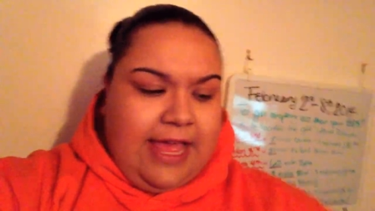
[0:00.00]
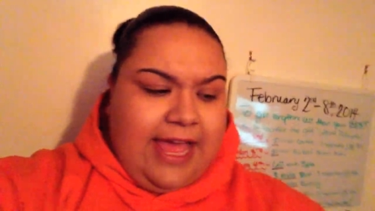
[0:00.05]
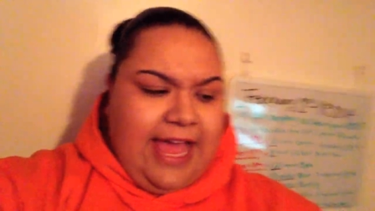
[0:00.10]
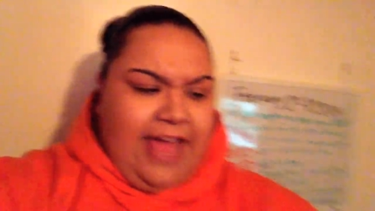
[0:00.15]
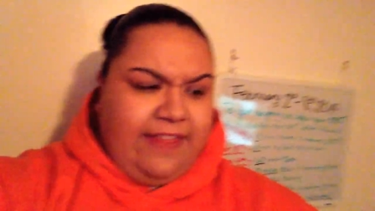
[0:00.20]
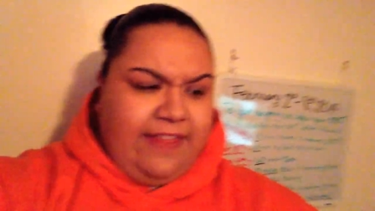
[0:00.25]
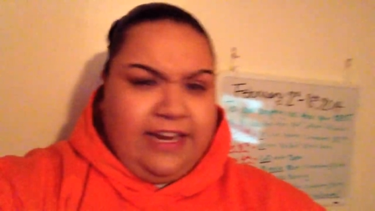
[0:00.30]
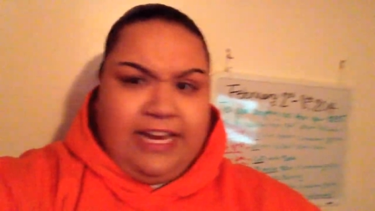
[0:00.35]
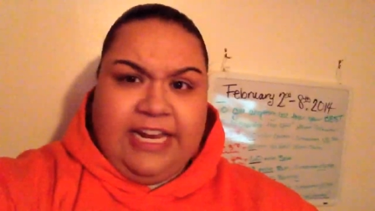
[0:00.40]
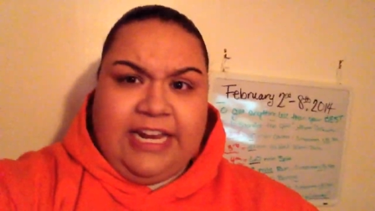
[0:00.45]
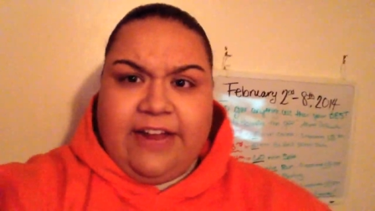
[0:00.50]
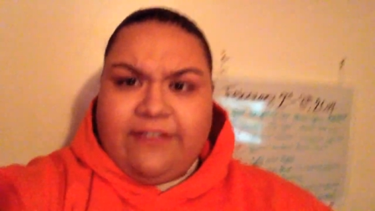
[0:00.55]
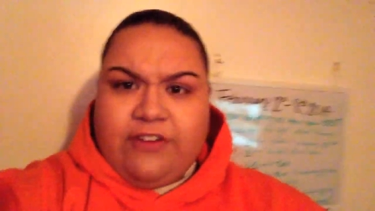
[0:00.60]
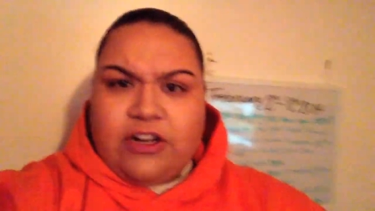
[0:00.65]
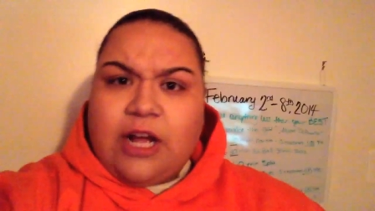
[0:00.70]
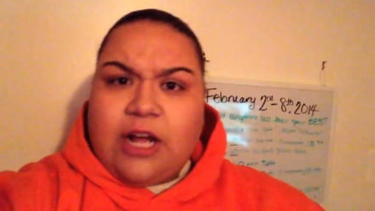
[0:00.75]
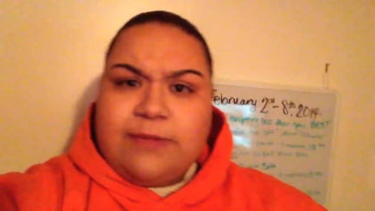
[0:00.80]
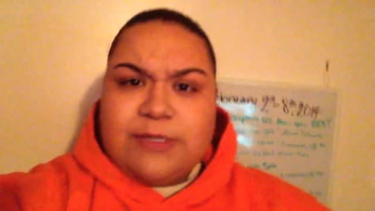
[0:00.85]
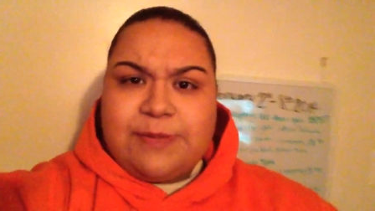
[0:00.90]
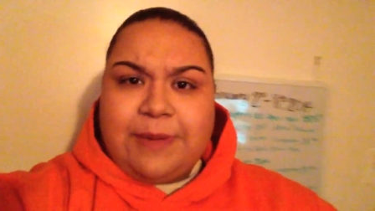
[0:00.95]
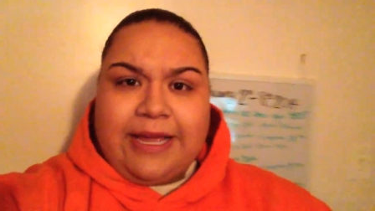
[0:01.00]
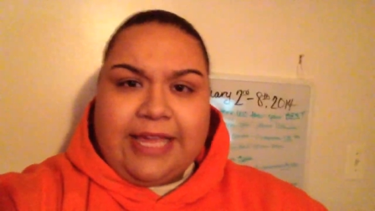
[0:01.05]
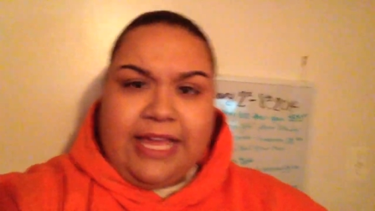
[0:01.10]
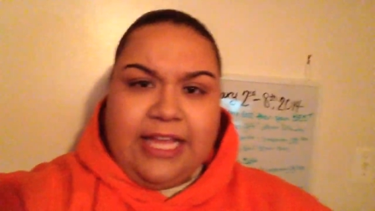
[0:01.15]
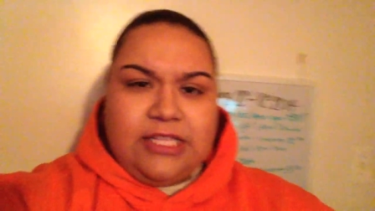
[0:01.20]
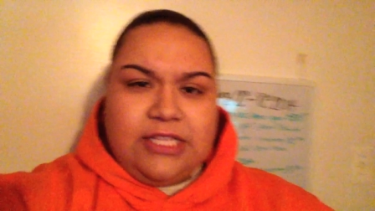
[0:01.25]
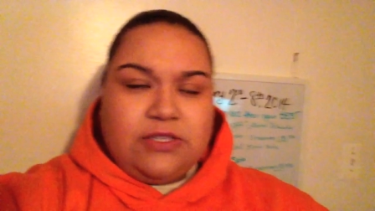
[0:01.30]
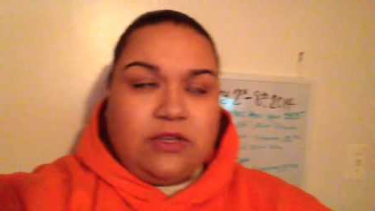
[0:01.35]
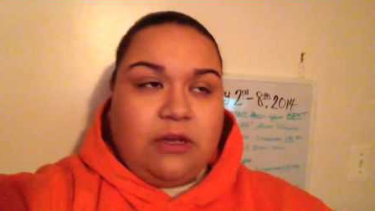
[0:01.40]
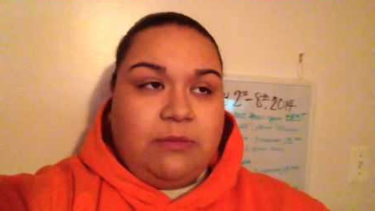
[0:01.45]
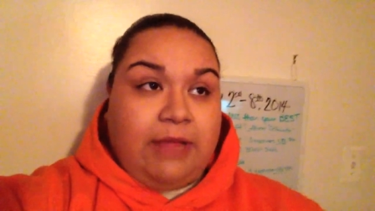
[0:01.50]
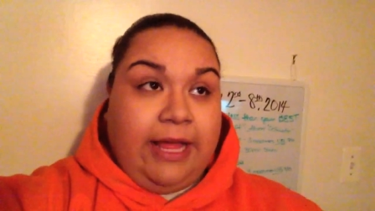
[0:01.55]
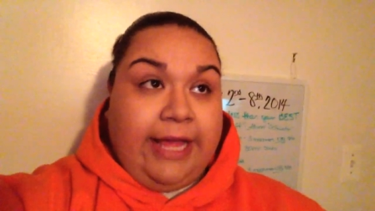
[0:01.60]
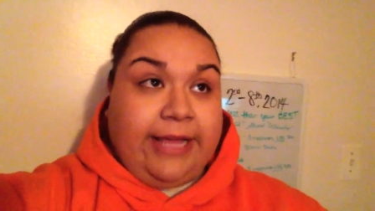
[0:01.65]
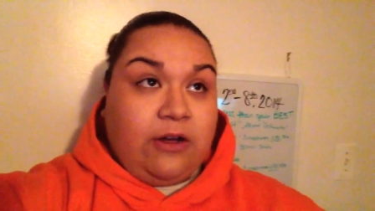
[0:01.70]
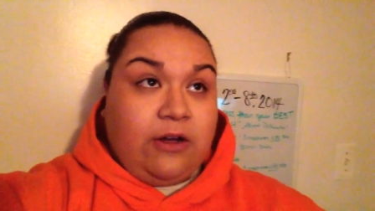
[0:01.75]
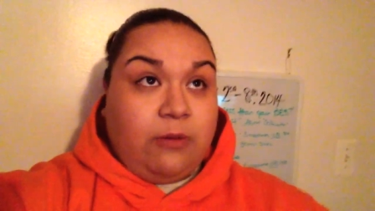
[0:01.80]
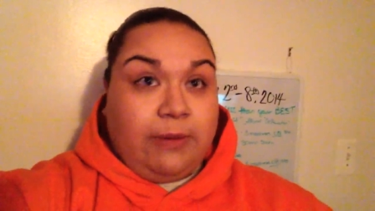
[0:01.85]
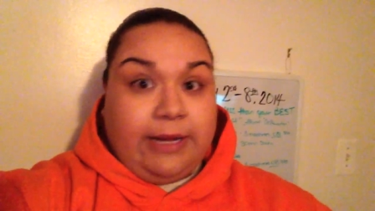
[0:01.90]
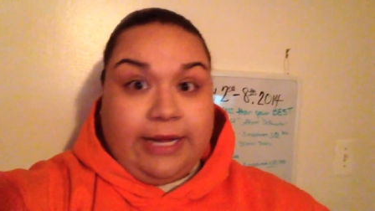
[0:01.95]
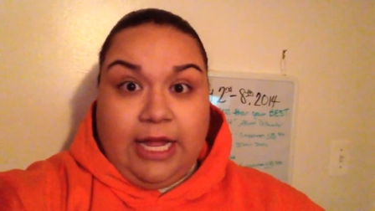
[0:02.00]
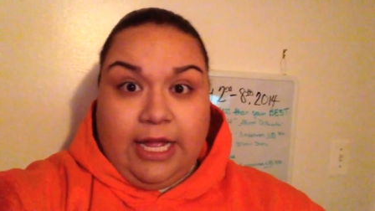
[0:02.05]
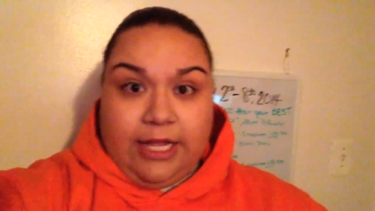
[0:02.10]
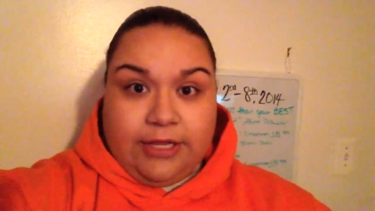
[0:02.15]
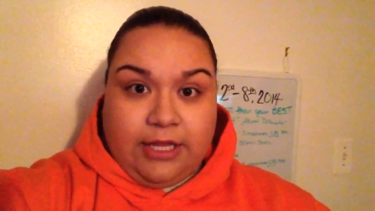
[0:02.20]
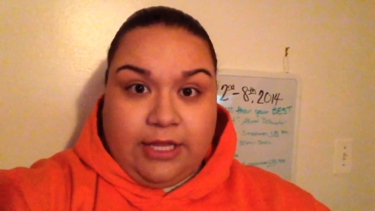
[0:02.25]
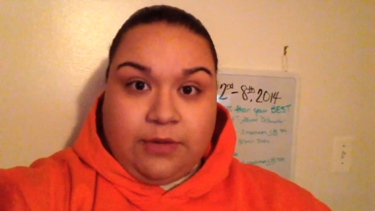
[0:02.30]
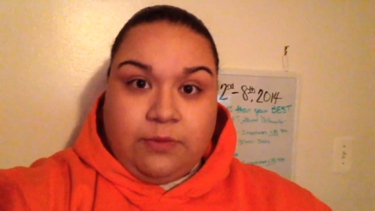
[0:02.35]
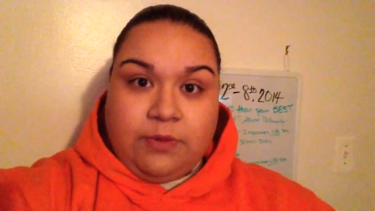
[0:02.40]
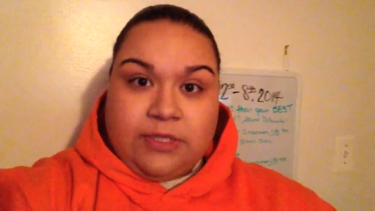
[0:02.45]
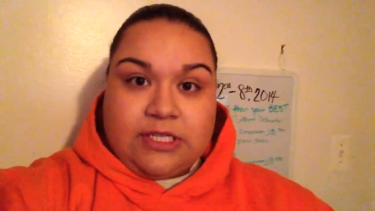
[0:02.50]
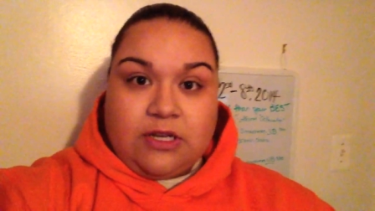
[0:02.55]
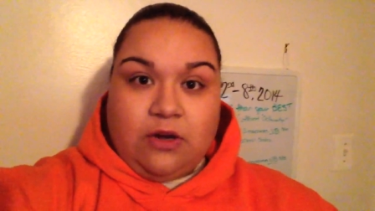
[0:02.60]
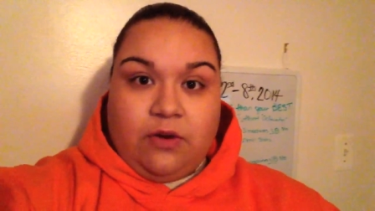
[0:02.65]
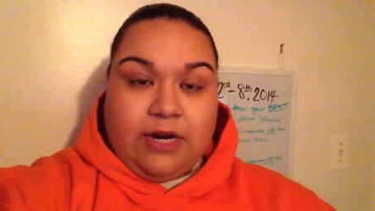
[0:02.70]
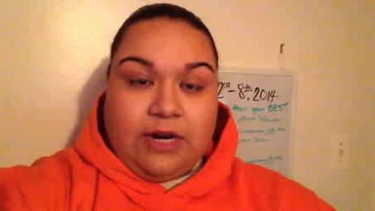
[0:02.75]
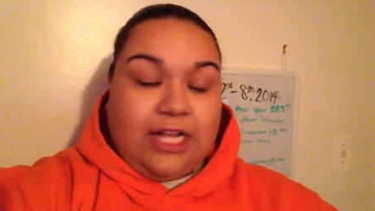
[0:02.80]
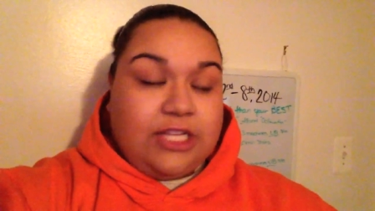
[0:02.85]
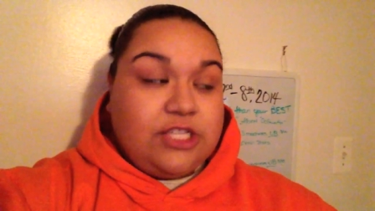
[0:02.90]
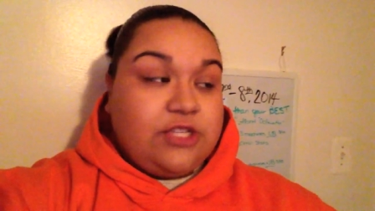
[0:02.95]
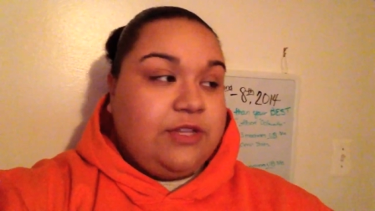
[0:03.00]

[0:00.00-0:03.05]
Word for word: And then he never comes back in. So I'm like, oh my God, like what's going on?